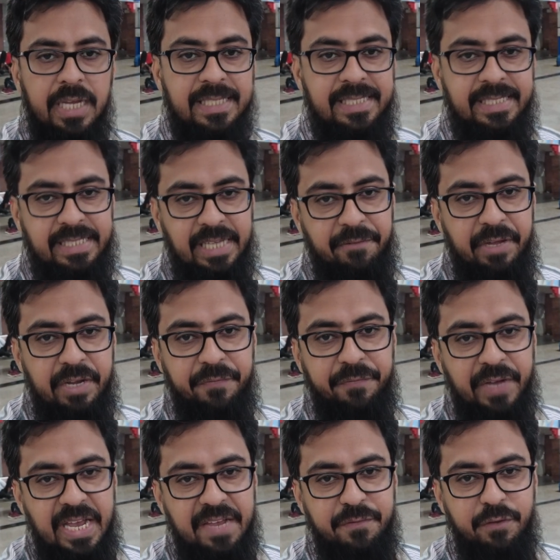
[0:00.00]
It's
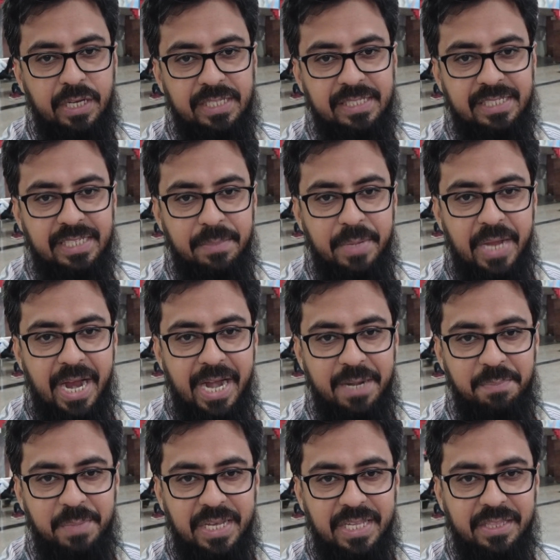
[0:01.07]
7:05, you can see
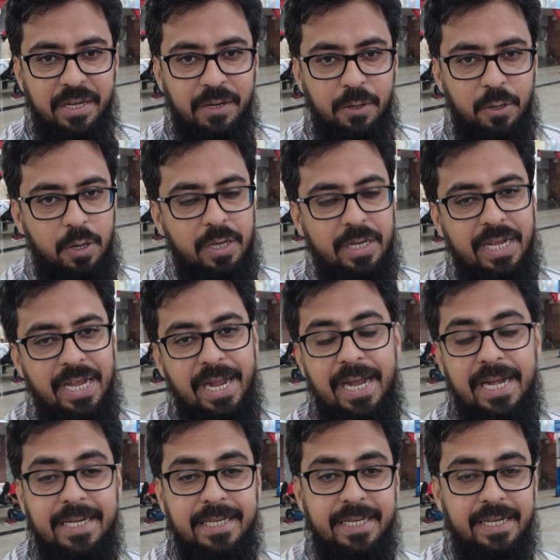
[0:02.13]
behind me in the clock,
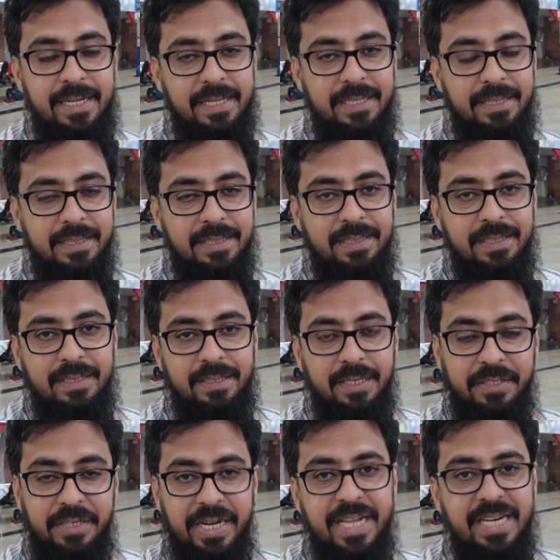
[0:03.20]
and
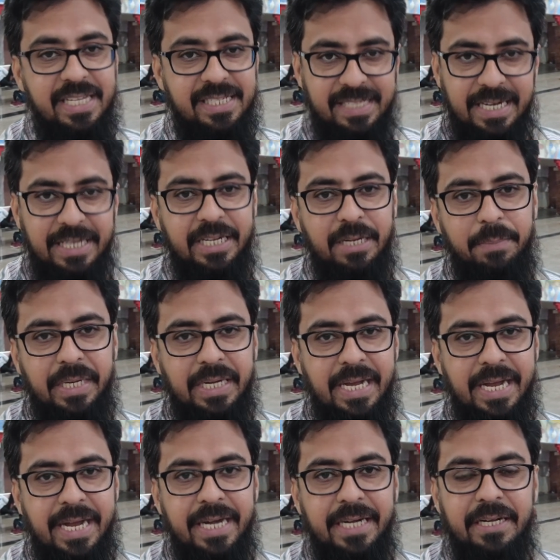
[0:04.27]
the train is little bit
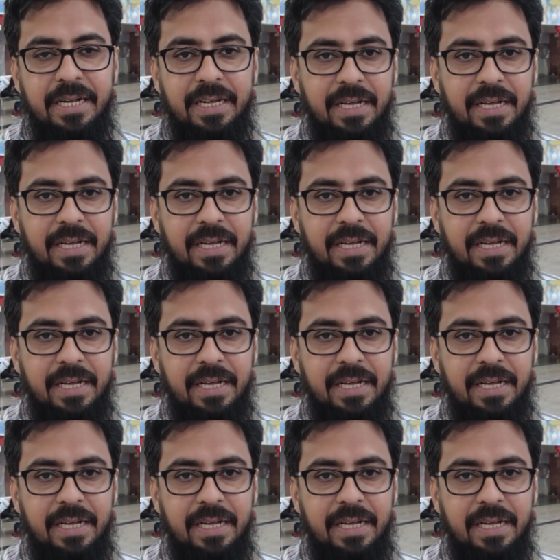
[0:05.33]
late.